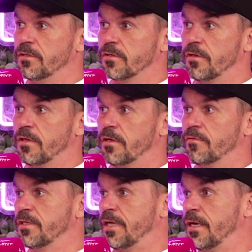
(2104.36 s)
you think of
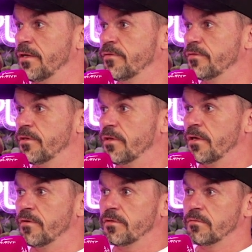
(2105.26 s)
a deadlift, you think
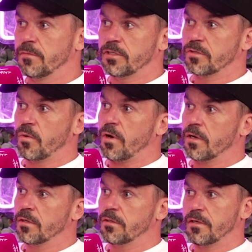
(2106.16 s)
of a squat,
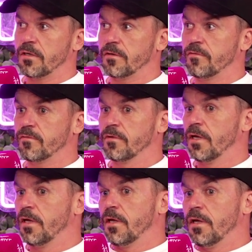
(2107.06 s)
you think of
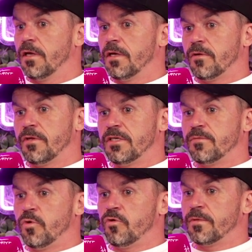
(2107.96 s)
you know, these
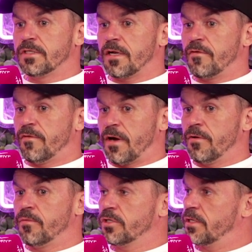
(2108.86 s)
movements that are very
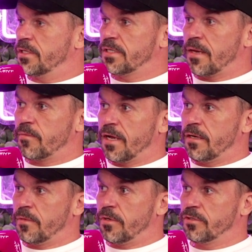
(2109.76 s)
much in the same plane
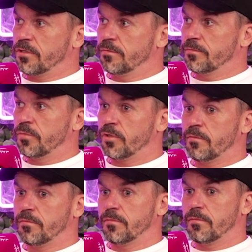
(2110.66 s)
of motion. But
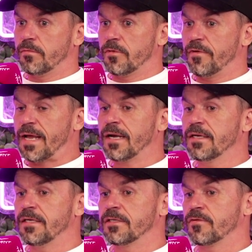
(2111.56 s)
the
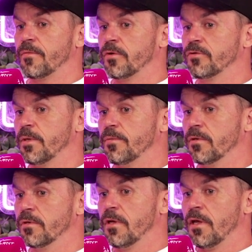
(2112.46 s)
reality is, for most
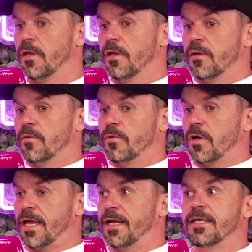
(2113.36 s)
people, we're
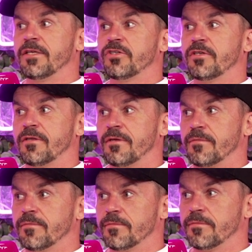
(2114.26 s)
not getting injured in the
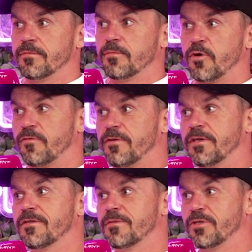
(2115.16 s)

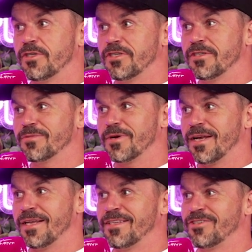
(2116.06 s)
perfect positions. We're
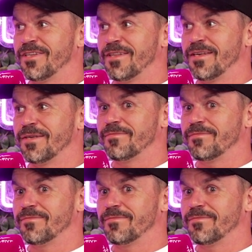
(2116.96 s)
getting injured in the,